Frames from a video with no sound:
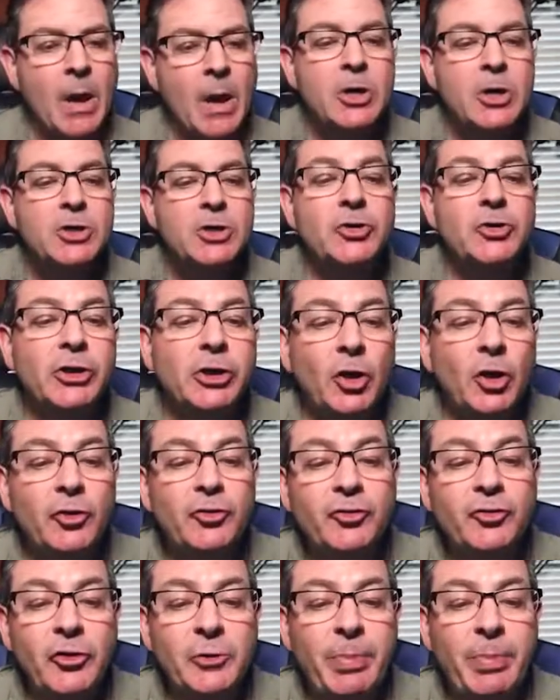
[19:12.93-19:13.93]
So the
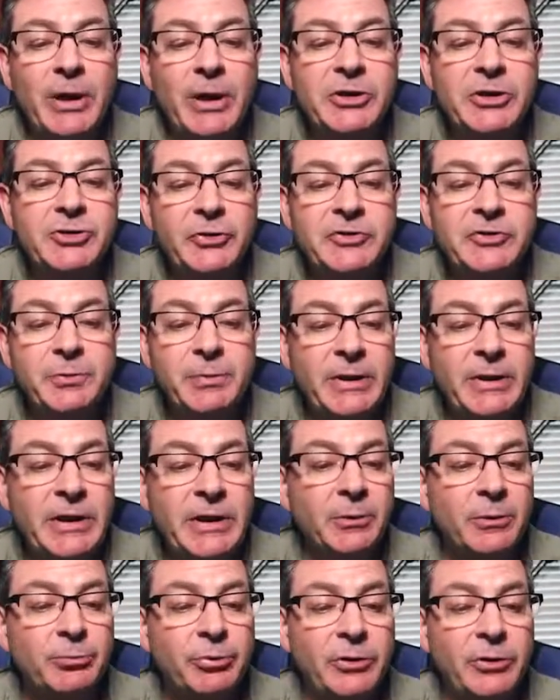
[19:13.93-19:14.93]
closer the puzzle is to being
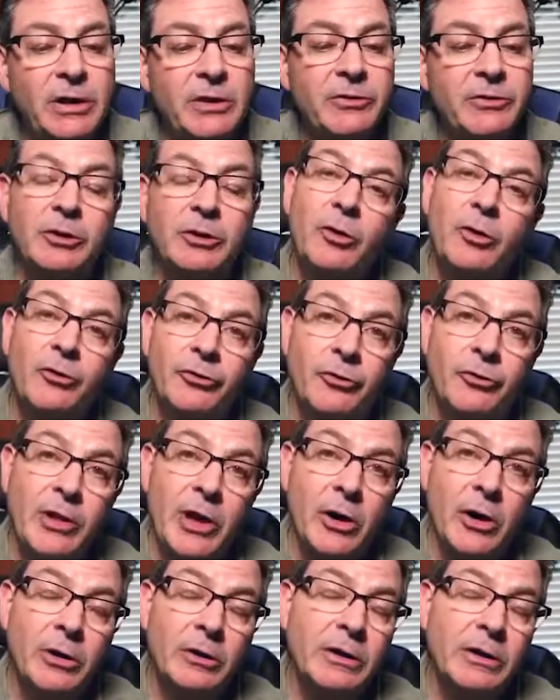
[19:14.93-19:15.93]
completed, the closer they
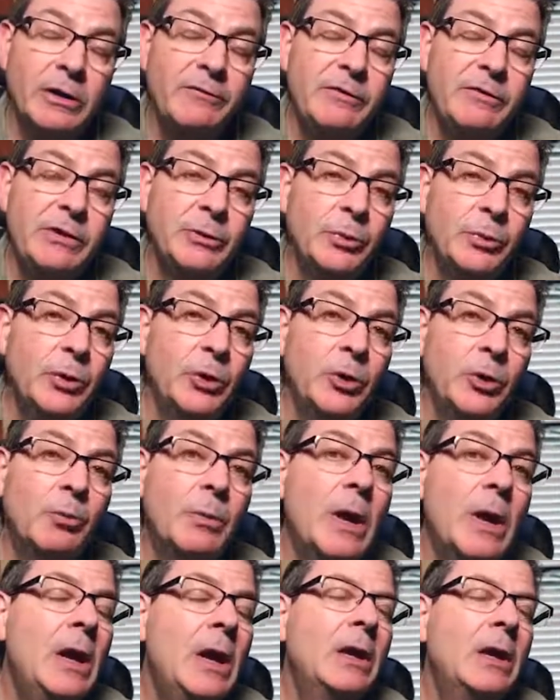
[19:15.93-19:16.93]
are to leaving the room.
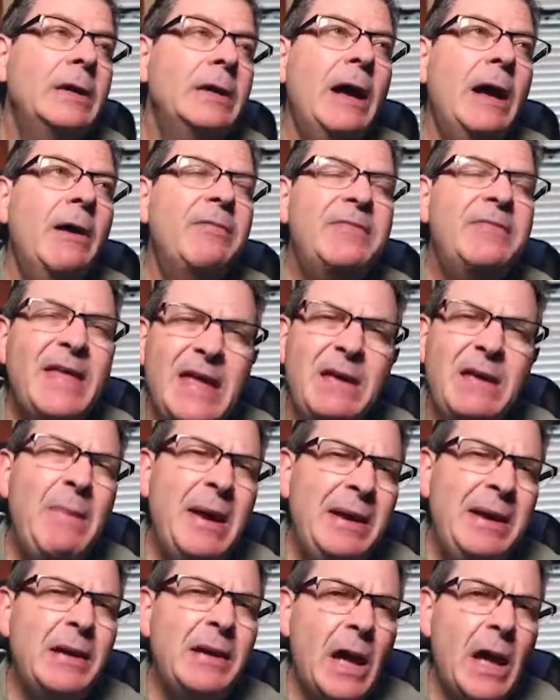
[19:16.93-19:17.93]
Now, they
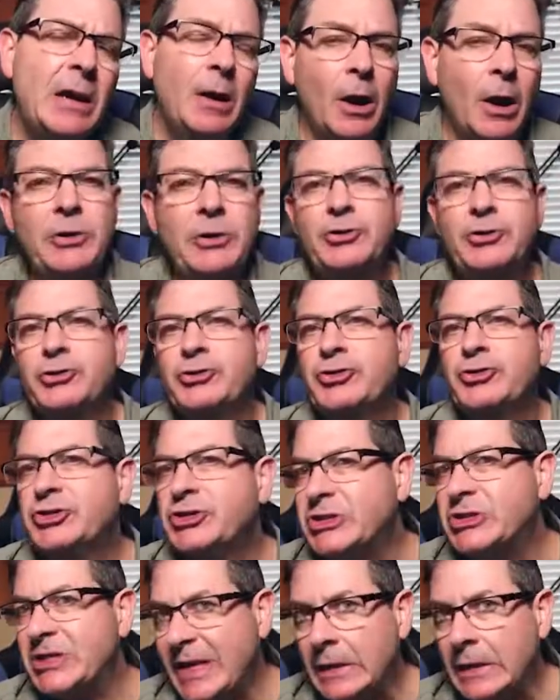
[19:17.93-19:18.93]
may not
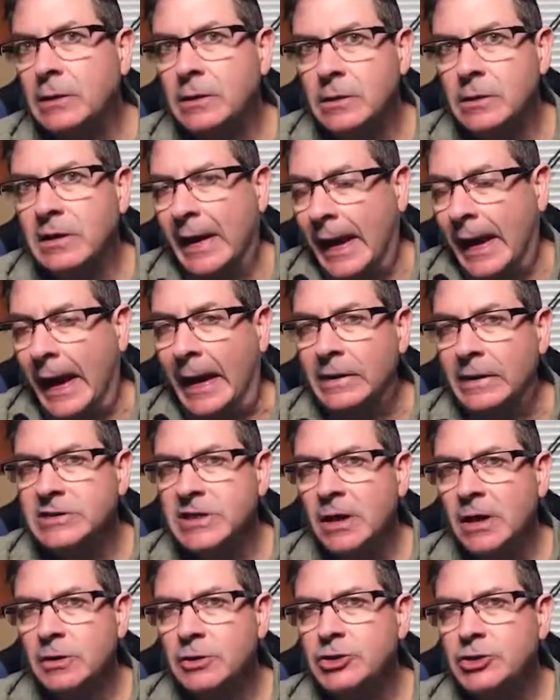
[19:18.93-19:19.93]
understand that.
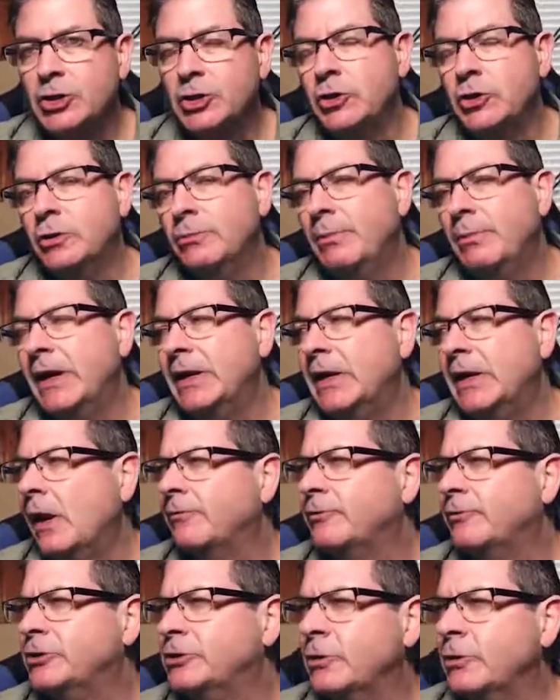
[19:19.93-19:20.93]
So you might have
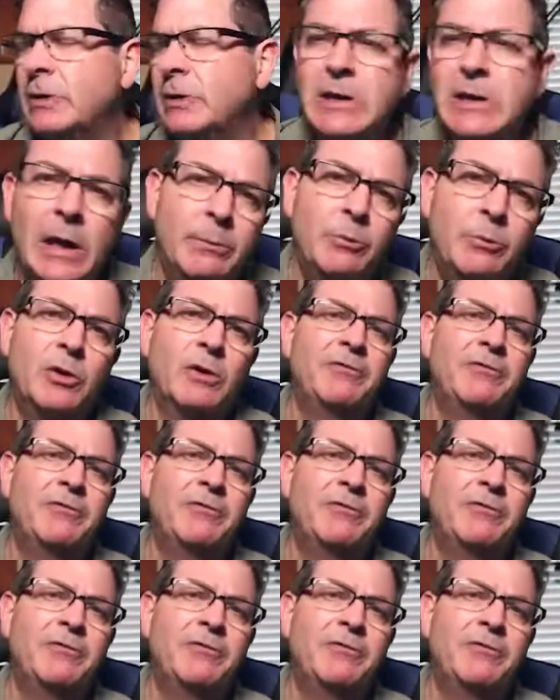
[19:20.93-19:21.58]
to do a number of